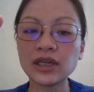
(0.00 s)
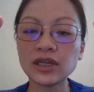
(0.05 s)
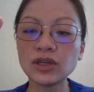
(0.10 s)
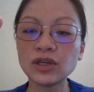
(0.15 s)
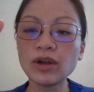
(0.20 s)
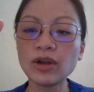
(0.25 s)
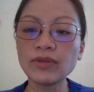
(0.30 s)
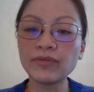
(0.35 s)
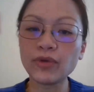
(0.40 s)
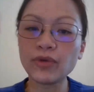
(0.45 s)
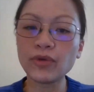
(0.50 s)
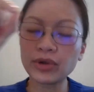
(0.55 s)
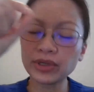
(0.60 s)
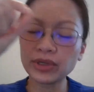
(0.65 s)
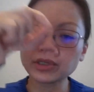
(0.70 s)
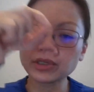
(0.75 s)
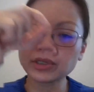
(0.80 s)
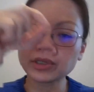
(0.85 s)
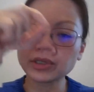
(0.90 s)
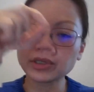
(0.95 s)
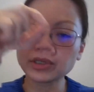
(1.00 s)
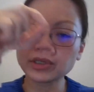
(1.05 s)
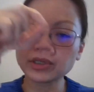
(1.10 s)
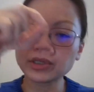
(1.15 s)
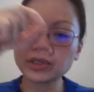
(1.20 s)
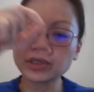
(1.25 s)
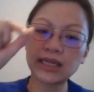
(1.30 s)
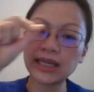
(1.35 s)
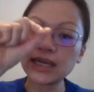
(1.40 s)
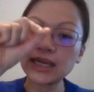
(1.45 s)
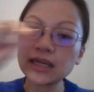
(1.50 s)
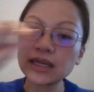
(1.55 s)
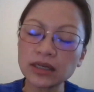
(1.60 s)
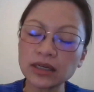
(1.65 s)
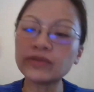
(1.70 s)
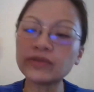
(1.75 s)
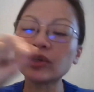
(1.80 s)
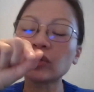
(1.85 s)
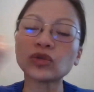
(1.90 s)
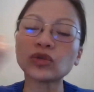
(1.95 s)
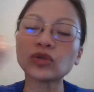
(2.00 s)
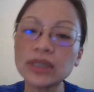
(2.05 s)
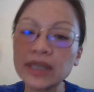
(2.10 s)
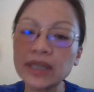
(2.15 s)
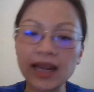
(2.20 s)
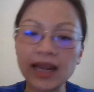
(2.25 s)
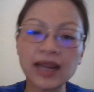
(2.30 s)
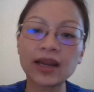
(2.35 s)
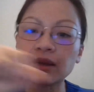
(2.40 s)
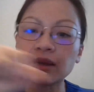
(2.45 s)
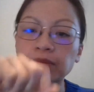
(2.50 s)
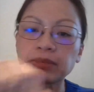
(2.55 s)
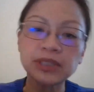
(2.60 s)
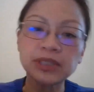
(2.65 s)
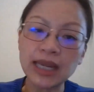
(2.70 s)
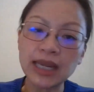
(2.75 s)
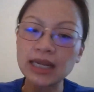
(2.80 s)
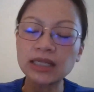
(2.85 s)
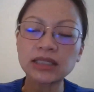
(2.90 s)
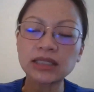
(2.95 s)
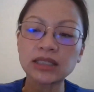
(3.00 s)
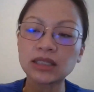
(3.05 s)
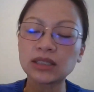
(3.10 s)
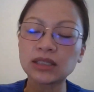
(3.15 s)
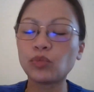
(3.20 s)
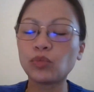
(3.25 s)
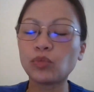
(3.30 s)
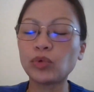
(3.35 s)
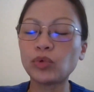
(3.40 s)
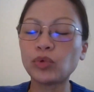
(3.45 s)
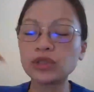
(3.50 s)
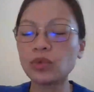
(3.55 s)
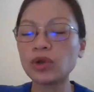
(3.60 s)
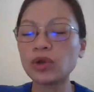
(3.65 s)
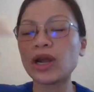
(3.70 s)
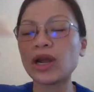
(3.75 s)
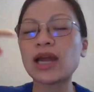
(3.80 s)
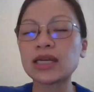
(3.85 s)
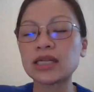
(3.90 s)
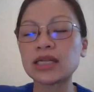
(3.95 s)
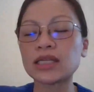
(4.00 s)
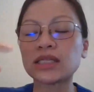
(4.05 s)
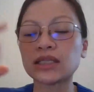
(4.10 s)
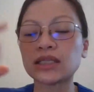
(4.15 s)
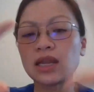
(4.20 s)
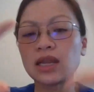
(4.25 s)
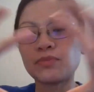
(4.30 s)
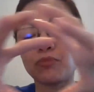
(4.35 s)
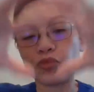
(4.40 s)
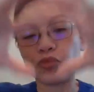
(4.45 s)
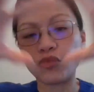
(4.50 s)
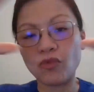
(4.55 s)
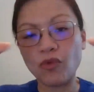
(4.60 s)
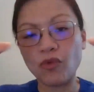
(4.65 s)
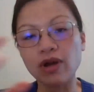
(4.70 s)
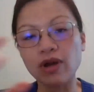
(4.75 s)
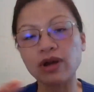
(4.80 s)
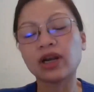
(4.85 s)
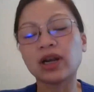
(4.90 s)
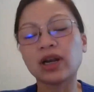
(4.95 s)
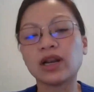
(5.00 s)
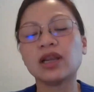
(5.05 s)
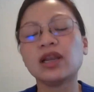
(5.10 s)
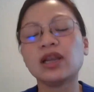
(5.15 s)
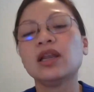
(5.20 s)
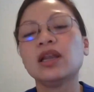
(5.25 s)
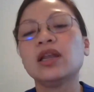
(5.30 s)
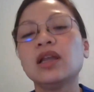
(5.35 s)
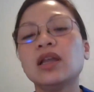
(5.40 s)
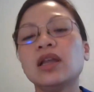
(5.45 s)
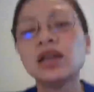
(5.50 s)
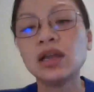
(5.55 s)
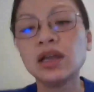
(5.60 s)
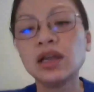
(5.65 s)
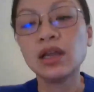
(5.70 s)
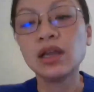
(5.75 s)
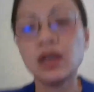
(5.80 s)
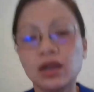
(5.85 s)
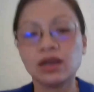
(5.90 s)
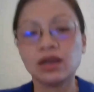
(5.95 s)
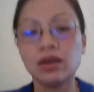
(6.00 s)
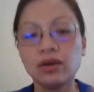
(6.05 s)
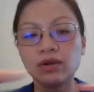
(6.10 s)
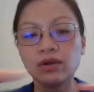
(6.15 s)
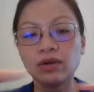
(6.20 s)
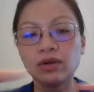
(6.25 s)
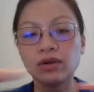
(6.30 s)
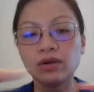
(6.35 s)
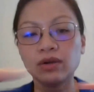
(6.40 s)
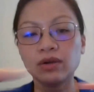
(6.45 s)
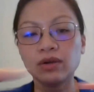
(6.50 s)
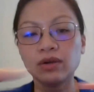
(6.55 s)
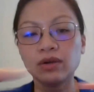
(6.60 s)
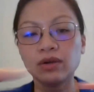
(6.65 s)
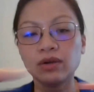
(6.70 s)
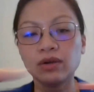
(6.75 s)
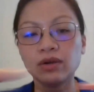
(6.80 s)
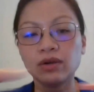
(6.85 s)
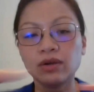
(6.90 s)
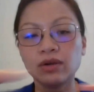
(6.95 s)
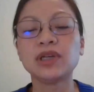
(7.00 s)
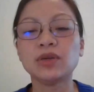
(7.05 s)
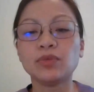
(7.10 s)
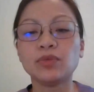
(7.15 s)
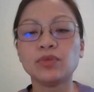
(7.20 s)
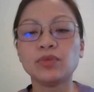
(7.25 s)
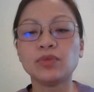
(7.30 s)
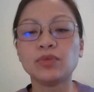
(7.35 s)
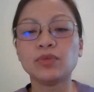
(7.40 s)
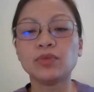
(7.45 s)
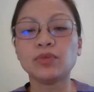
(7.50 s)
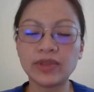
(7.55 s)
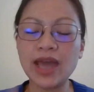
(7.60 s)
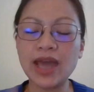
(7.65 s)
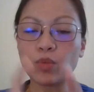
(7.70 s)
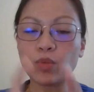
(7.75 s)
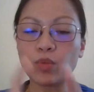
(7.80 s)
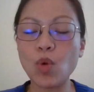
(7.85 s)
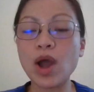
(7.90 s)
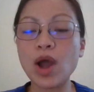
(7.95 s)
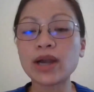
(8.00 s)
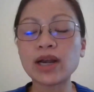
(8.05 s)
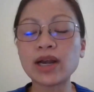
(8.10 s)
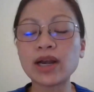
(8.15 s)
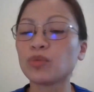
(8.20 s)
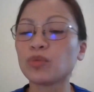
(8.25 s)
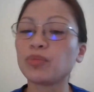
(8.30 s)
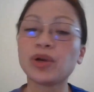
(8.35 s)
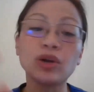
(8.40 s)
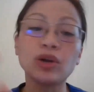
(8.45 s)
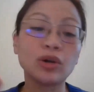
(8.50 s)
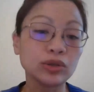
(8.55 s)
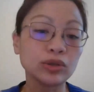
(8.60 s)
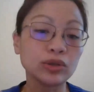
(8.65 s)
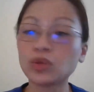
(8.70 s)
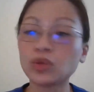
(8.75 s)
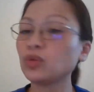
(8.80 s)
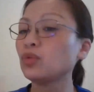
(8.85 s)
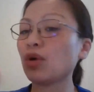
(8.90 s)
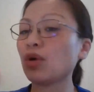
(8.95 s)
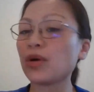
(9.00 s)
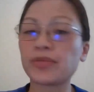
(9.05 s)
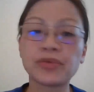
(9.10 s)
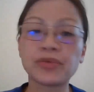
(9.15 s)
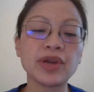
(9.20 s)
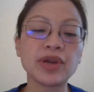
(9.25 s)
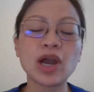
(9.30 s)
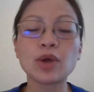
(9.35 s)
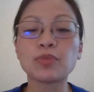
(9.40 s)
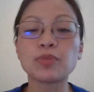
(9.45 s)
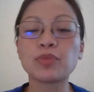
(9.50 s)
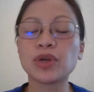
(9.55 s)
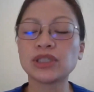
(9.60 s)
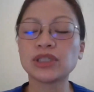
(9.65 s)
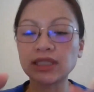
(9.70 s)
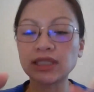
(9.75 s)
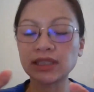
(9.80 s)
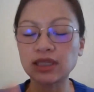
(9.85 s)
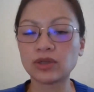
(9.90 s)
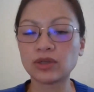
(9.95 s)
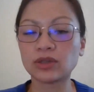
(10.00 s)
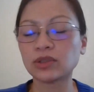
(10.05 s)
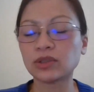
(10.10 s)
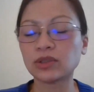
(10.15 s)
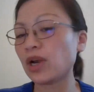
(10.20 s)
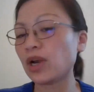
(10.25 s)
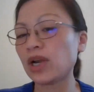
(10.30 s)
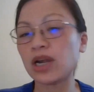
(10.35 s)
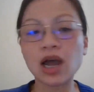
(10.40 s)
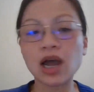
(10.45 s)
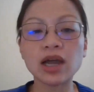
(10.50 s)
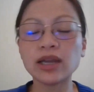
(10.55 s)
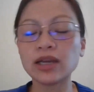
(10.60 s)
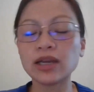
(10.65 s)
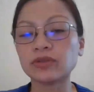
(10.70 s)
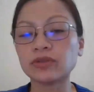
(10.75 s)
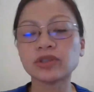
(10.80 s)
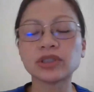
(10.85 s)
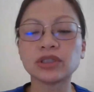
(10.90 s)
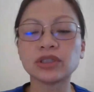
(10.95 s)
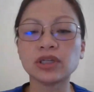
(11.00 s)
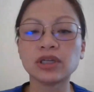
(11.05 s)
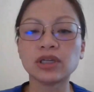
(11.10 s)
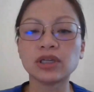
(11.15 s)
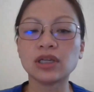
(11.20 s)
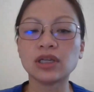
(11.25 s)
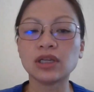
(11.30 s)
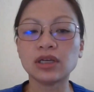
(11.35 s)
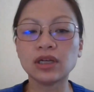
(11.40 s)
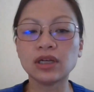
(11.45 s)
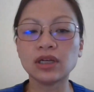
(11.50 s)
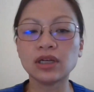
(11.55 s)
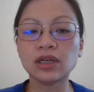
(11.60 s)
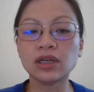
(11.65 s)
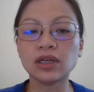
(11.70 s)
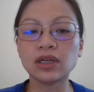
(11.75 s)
not focusing on like individual names, cases. We just want to understand broadly what's happening with that one outbreak or 2 or 3 outbreaks that's in there. We're not interested in